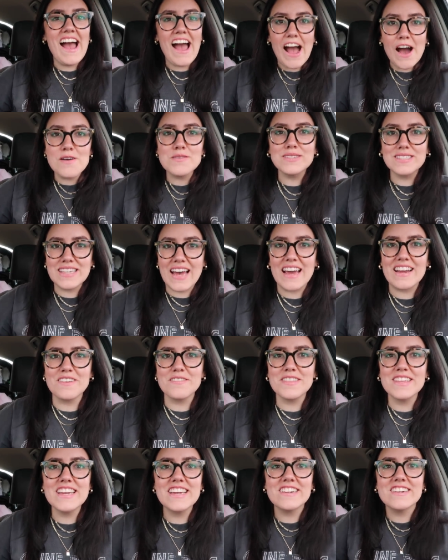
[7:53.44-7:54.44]
outside
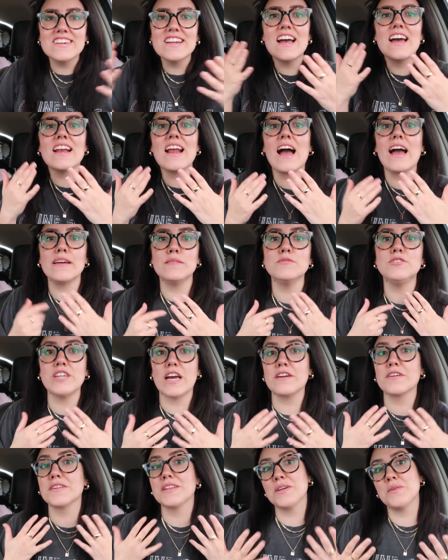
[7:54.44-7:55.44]
of the internet, I am
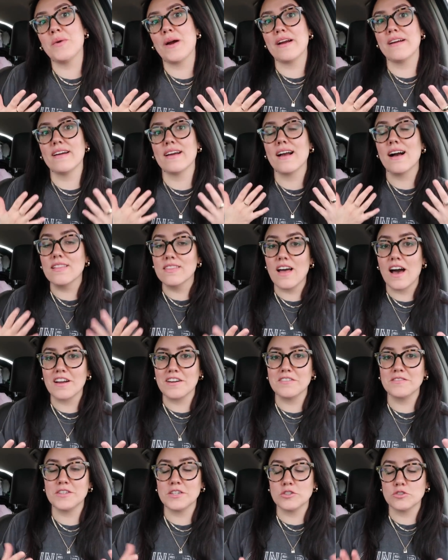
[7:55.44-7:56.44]
generally wearing a lot
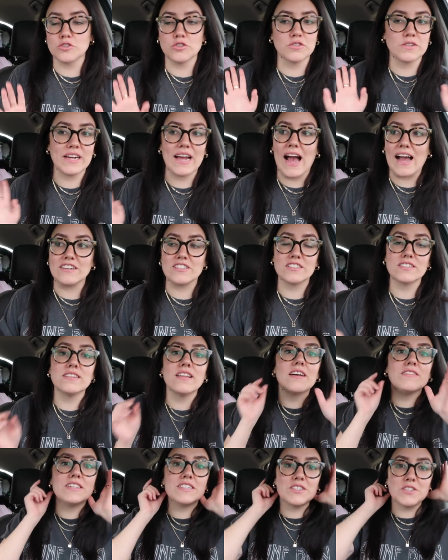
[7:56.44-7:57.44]
of their jewelry. I just
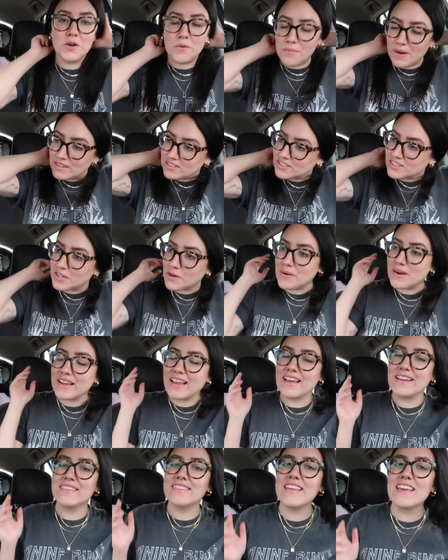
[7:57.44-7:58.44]
love it so much. So
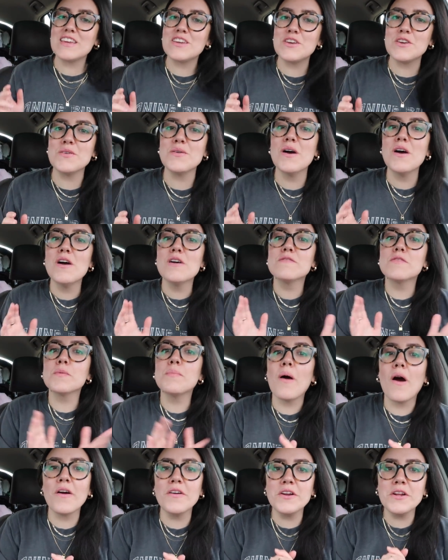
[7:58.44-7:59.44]
again, thank you for
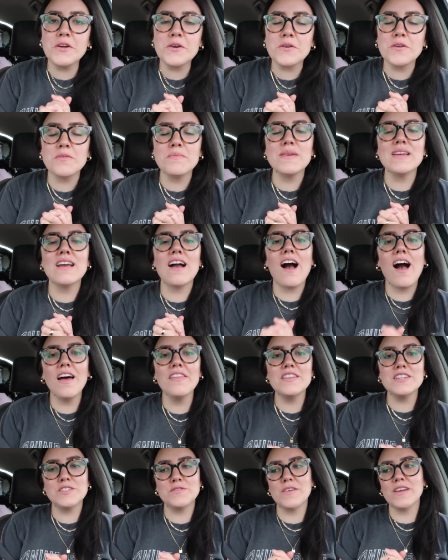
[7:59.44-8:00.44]
partnering with me
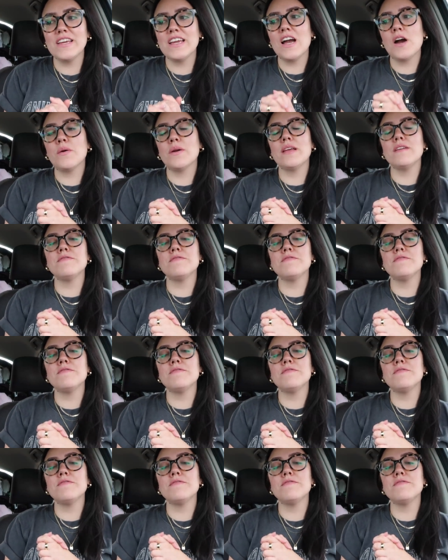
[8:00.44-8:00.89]
on this video. And